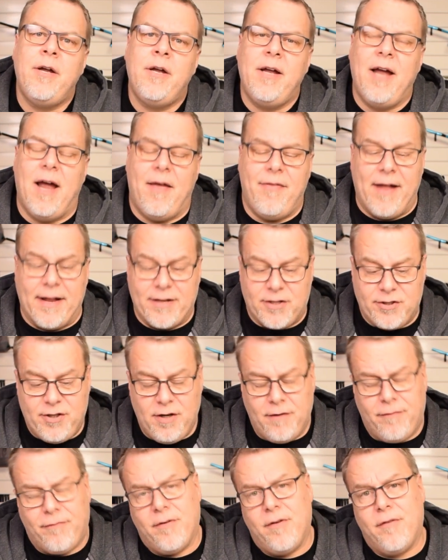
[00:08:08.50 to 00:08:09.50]
And that's
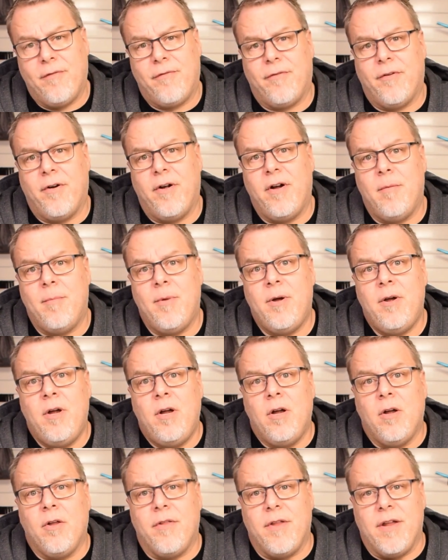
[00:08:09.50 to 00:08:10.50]
different from
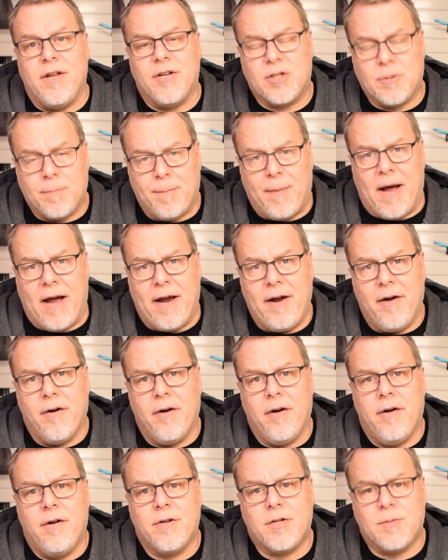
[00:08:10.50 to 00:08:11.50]
the Spire,